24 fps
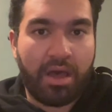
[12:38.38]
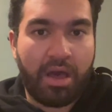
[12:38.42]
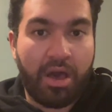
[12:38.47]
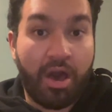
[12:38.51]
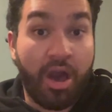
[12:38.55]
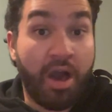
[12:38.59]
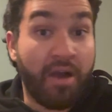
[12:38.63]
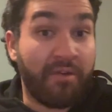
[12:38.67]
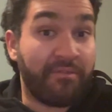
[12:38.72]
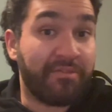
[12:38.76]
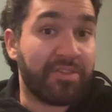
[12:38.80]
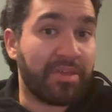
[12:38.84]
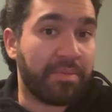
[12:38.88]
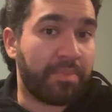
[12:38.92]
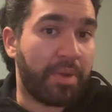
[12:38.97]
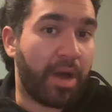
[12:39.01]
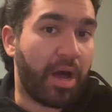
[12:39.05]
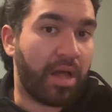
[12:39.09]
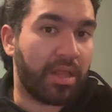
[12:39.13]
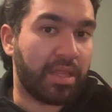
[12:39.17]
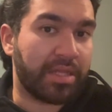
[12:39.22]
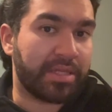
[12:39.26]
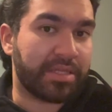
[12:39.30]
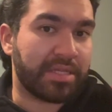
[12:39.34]
of the
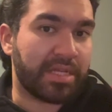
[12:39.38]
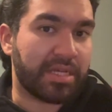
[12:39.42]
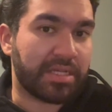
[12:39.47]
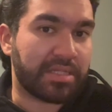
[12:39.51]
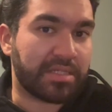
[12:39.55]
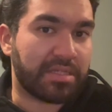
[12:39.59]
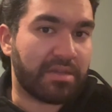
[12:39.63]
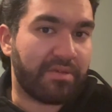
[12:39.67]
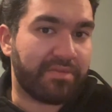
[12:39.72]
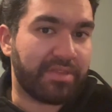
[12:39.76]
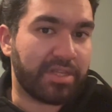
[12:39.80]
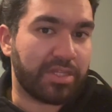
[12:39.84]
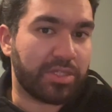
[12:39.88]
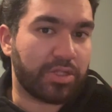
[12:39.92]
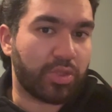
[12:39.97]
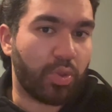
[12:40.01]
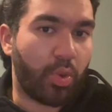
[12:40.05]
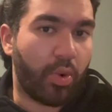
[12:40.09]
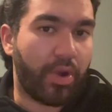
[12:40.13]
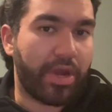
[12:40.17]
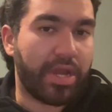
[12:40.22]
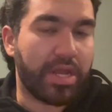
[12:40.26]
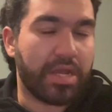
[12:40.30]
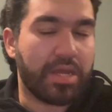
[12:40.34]
politics of the
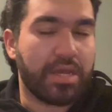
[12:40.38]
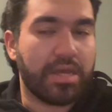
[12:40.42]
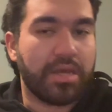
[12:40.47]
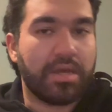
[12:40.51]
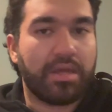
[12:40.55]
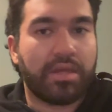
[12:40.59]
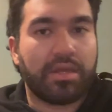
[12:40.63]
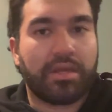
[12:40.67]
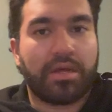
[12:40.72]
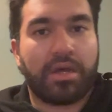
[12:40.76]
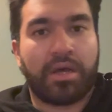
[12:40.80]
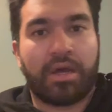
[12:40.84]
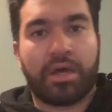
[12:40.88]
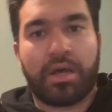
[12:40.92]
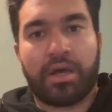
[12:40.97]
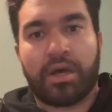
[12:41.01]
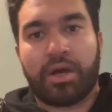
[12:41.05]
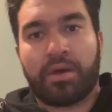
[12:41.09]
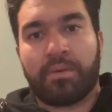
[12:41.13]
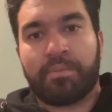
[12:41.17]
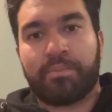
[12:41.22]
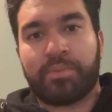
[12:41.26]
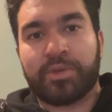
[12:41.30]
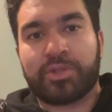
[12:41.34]
story
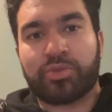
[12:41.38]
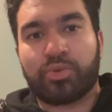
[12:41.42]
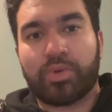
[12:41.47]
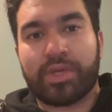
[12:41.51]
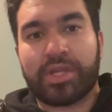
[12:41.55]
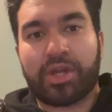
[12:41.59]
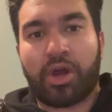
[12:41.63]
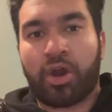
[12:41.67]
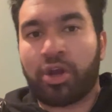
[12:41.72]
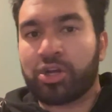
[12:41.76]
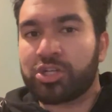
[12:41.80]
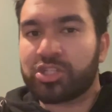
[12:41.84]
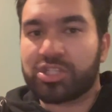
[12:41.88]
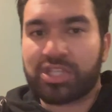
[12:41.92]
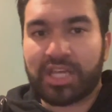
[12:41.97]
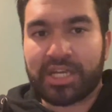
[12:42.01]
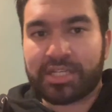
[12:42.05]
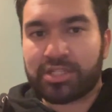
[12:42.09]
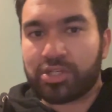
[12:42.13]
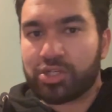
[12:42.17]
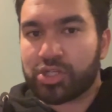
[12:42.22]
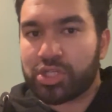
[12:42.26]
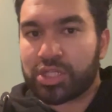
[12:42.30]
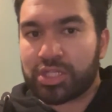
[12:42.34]
between
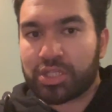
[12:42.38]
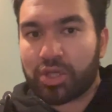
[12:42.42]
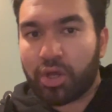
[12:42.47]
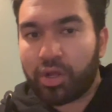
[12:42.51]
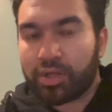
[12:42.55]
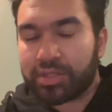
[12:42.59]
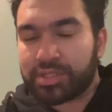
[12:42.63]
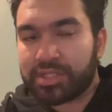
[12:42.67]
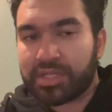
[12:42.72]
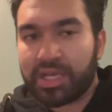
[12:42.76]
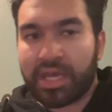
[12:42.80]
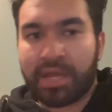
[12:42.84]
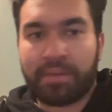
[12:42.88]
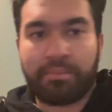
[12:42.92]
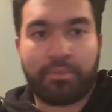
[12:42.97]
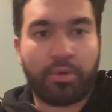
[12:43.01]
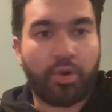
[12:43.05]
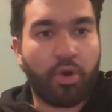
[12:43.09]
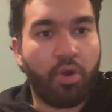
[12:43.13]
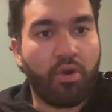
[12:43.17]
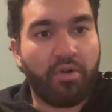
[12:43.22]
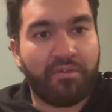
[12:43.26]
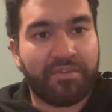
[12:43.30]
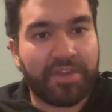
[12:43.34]
Archlector Salt and
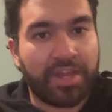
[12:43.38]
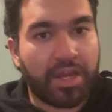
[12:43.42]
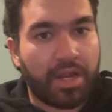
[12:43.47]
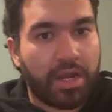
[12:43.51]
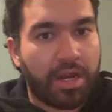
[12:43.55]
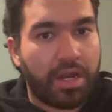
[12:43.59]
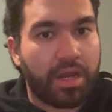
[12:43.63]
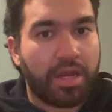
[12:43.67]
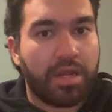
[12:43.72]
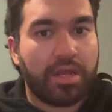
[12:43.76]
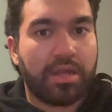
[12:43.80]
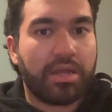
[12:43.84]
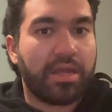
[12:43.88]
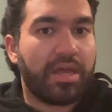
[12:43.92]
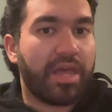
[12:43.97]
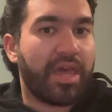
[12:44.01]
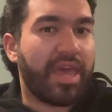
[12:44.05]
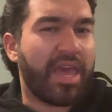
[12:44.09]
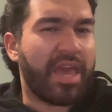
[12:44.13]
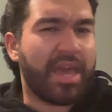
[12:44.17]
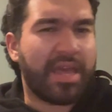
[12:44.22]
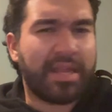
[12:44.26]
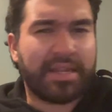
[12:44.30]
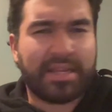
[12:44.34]
Morovir,
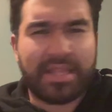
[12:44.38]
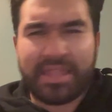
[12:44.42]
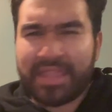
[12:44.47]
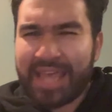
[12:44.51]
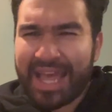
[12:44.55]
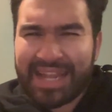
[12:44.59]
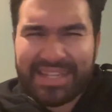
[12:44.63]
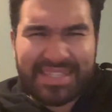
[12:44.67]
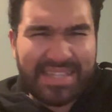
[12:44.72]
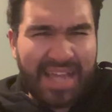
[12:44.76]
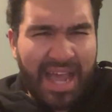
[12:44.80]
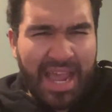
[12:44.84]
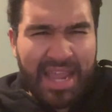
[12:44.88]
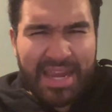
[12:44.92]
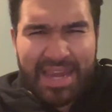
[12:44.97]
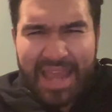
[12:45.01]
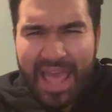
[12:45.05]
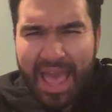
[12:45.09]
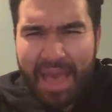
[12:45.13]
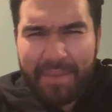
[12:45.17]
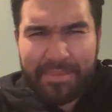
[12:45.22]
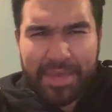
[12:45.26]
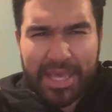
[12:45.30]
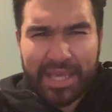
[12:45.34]
and that
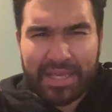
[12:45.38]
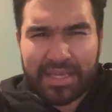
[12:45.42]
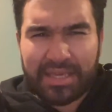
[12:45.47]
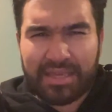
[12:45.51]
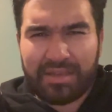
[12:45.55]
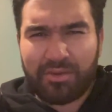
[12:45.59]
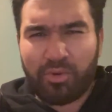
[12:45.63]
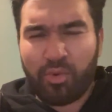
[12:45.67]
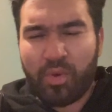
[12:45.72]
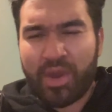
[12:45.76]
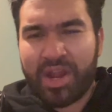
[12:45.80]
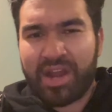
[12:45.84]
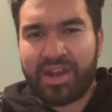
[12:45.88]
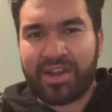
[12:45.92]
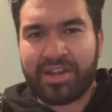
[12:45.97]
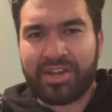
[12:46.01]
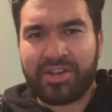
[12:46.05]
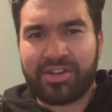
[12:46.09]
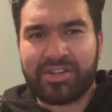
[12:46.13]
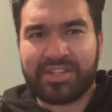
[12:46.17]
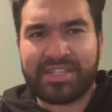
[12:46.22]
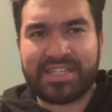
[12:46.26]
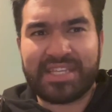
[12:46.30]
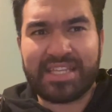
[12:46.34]
dynamic where
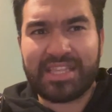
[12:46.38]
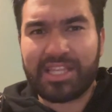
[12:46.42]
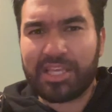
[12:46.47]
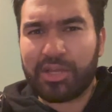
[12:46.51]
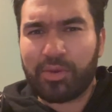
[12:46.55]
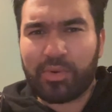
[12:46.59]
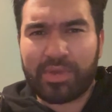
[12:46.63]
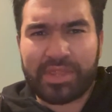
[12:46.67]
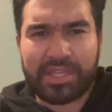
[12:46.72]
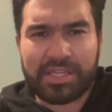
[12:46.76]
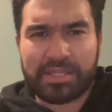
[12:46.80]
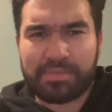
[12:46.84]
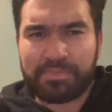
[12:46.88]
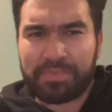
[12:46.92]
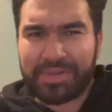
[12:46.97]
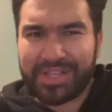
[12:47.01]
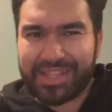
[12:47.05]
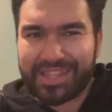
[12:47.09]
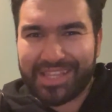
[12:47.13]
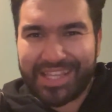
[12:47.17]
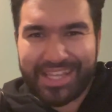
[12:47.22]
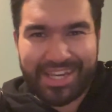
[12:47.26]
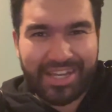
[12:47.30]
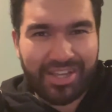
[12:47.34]
you're dealing with this
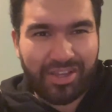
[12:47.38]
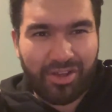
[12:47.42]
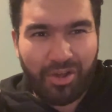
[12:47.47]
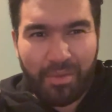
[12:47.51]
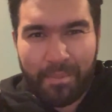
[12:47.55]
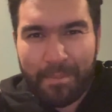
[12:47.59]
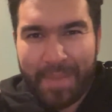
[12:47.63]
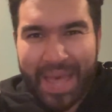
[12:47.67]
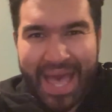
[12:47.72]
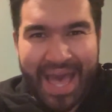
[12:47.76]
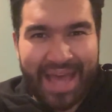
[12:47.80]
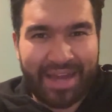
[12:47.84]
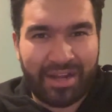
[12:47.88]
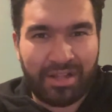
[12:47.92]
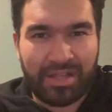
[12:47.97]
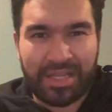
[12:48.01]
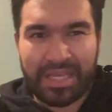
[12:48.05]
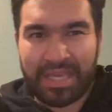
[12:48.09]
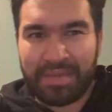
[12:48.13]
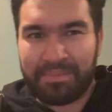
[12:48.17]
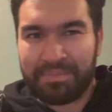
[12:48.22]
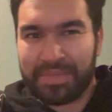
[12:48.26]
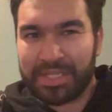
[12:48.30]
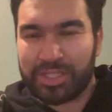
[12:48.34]
political battle
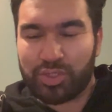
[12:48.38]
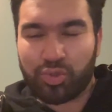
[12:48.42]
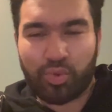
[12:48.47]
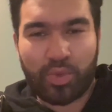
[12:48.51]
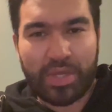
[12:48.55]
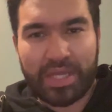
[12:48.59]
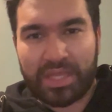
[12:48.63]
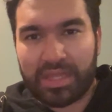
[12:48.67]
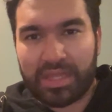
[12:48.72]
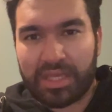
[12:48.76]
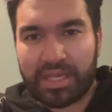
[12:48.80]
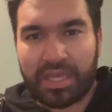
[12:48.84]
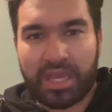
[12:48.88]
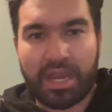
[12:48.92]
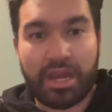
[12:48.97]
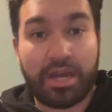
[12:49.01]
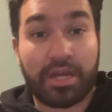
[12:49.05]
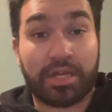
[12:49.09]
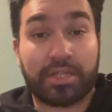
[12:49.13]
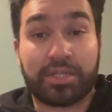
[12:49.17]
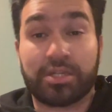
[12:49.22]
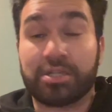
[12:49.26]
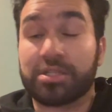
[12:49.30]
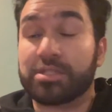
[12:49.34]
in between the
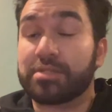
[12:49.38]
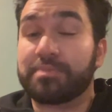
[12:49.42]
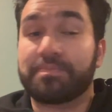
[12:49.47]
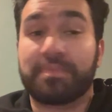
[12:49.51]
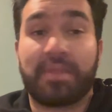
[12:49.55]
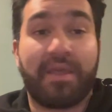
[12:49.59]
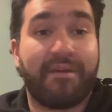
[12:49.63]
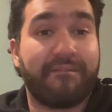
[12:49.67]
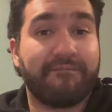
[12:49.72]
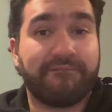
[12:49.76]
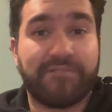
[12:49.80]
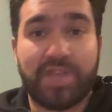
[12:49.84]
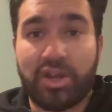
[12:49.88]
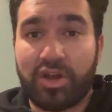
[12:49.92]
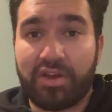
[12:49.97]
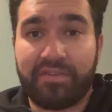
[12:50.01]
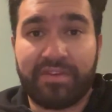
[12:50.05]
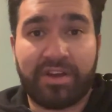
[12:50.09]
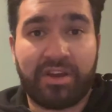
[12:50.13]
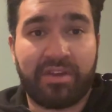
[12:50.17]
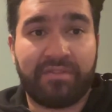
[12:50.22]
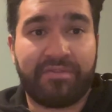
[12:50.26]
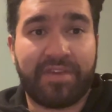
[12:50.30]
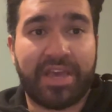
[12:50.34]
characters, very,
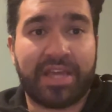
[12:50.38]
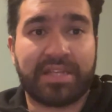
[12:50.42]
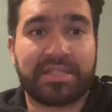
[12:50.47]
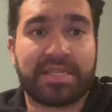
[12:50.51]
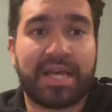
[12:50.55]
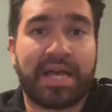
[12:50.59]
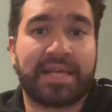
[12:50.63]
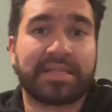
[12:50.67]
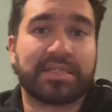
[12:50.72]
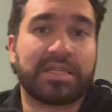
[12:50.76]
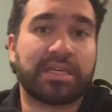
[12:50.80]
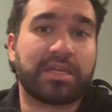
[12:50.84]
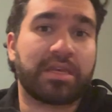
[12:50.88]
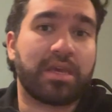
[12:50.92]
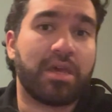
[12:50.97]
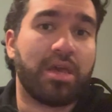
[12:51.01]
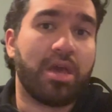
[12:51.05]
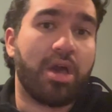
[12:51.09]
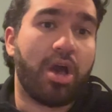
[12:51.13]
very fantastic.